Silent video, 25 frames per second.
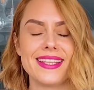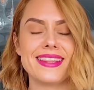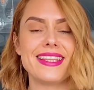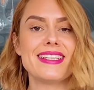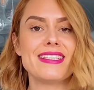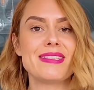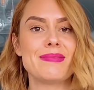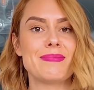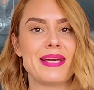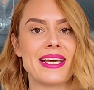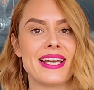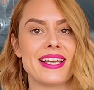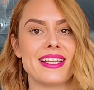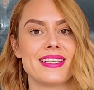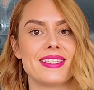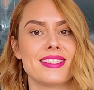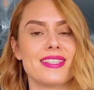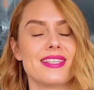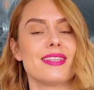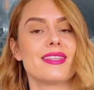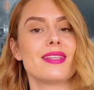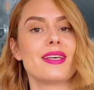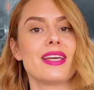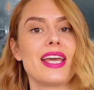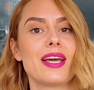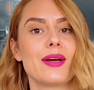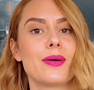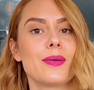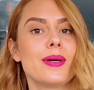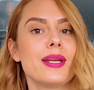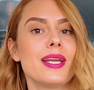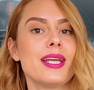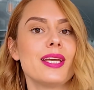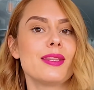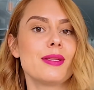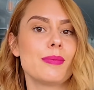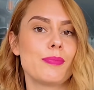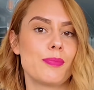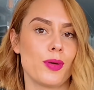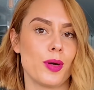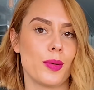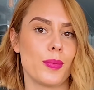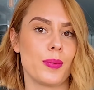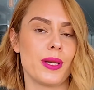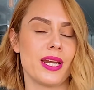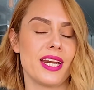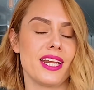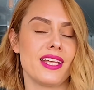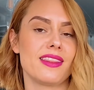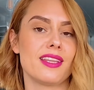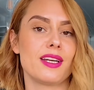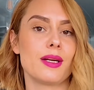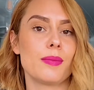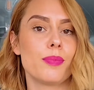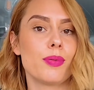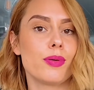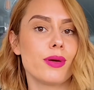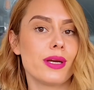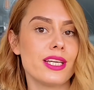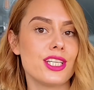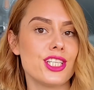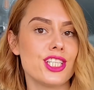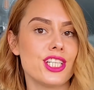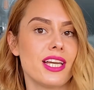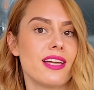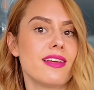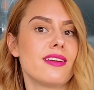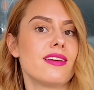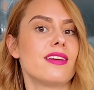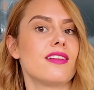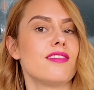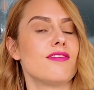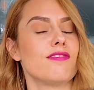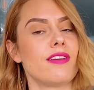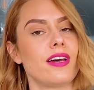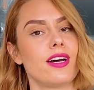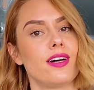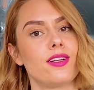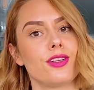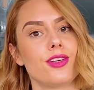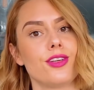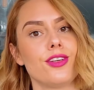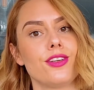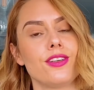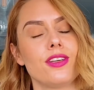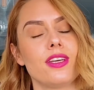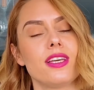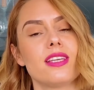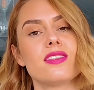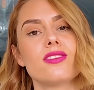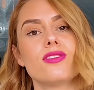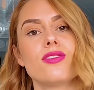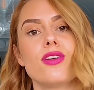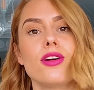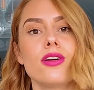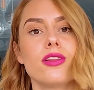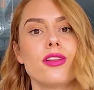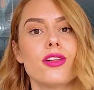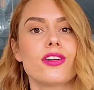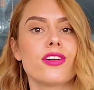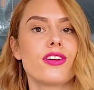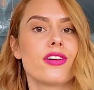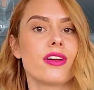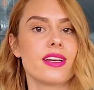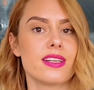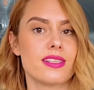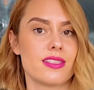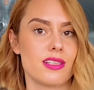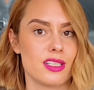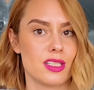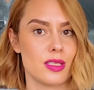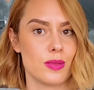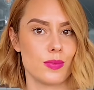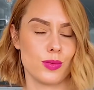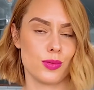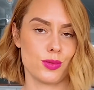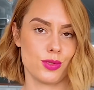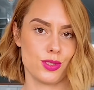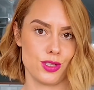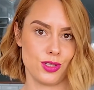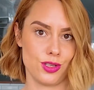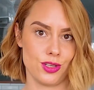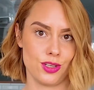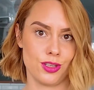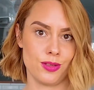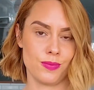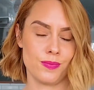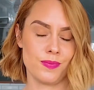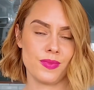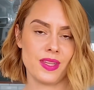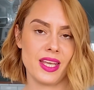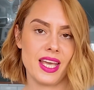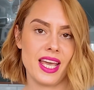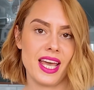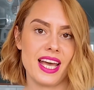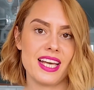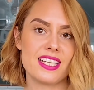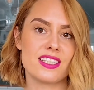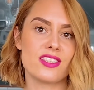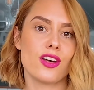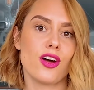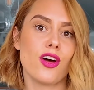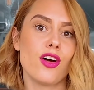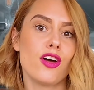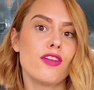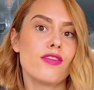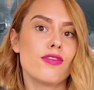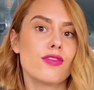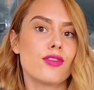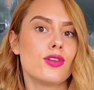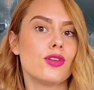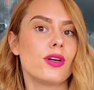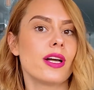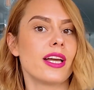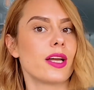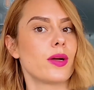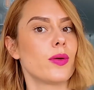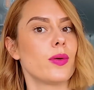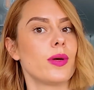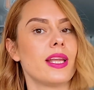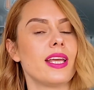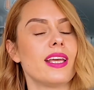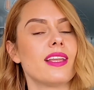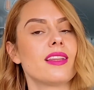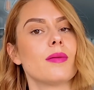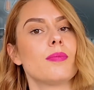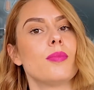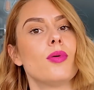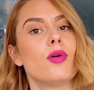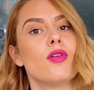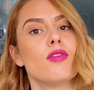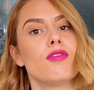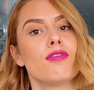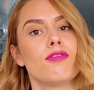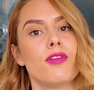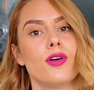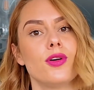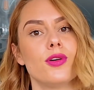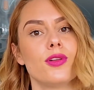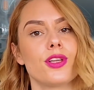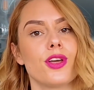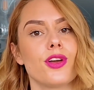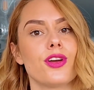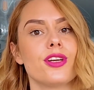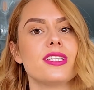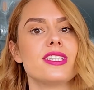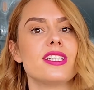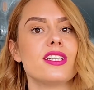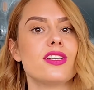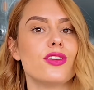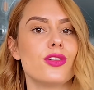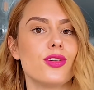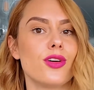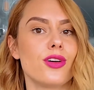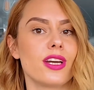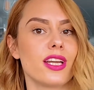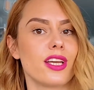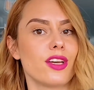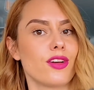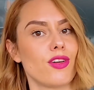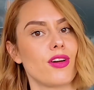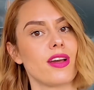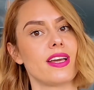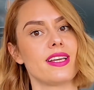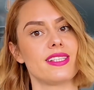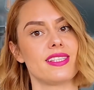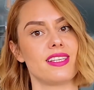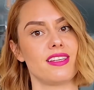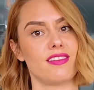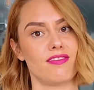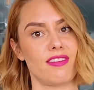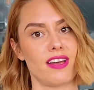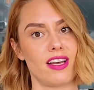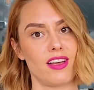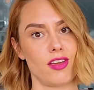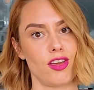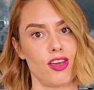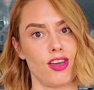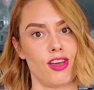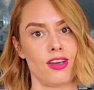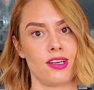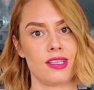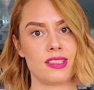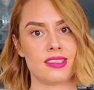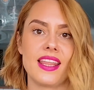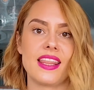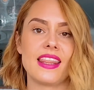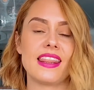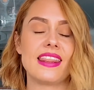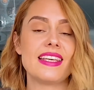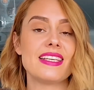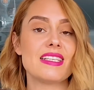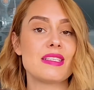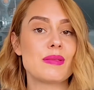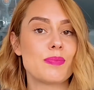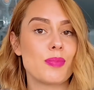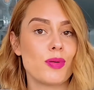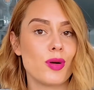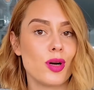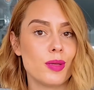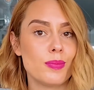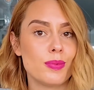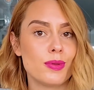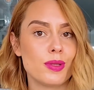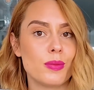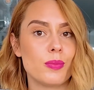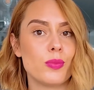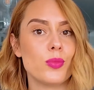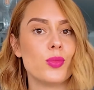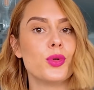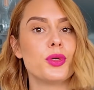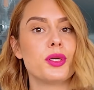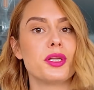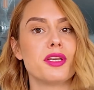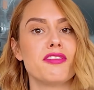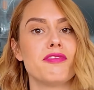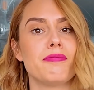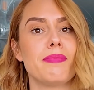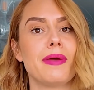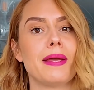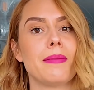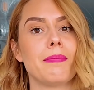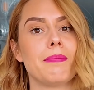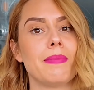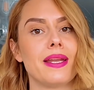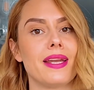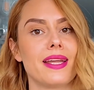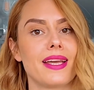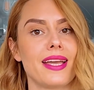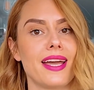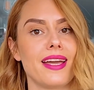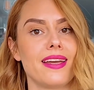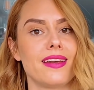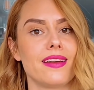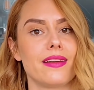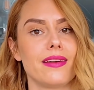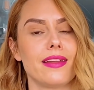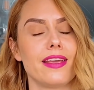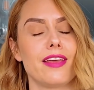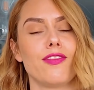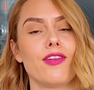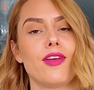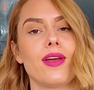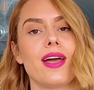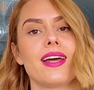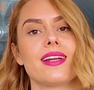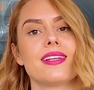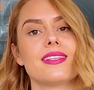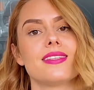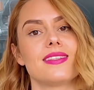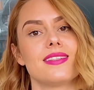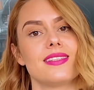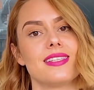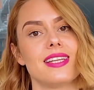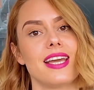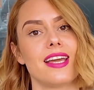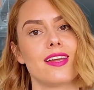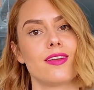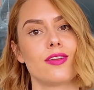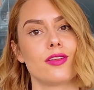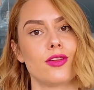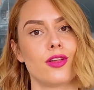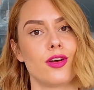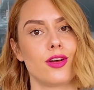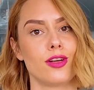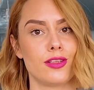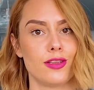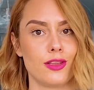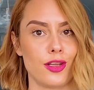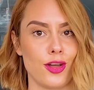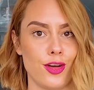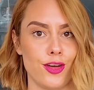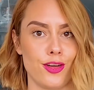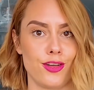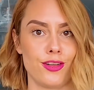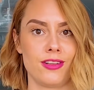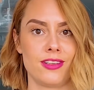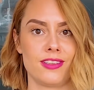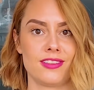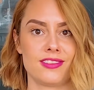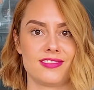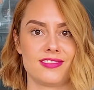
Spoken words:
This means that the equity in the property that appreciated in value is no longer accessible to you, as the overall equity in the portfolio did not increase in value. This problem would have been mitigated if you had a standalone loan.